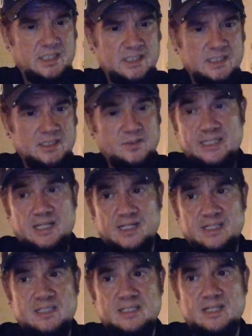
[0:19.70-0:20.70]
3
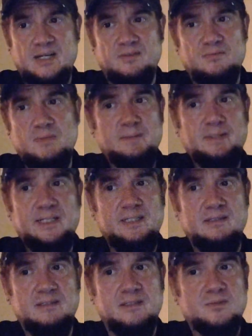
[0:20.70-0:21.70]
nights of maybe
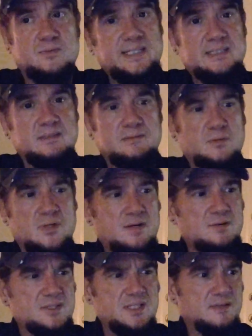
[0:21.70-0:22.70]
3 to 4
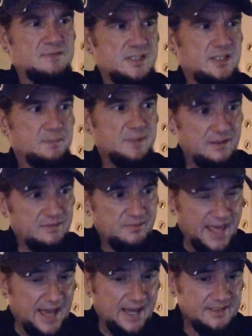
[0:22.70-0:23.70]
hours of sleep, if
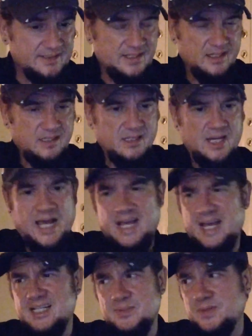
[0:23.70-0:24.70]
that,
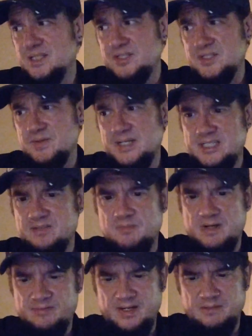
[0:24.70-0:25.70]
as well as the rest of my
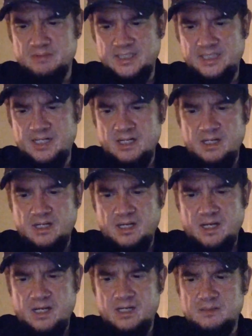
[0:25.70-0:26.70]
family,
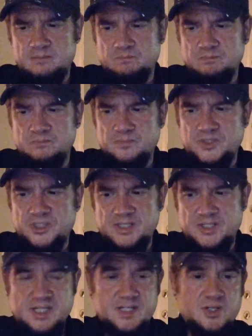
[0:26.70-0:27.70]
since
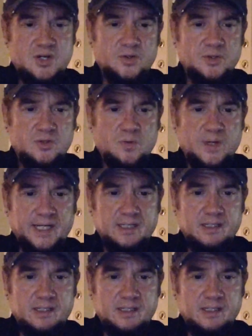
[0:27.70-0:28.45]
this earthquake